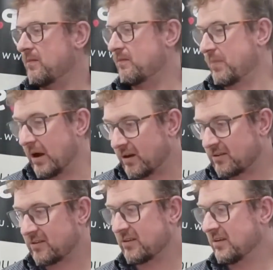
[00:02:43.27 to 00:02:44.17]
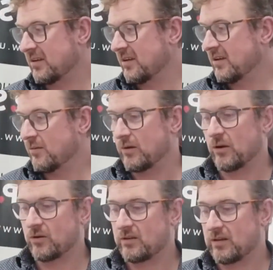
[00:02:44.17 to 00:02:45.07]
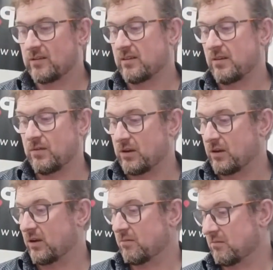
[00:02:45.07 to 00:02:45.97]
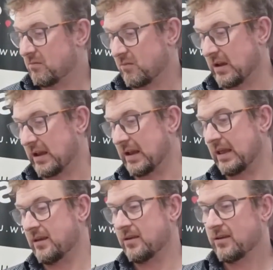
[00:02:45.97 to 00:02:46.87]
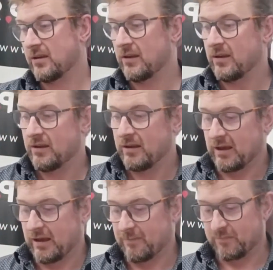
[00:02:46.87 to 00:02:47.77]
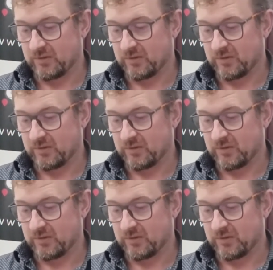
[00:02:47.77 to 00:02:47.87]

but we're not this certificate really. In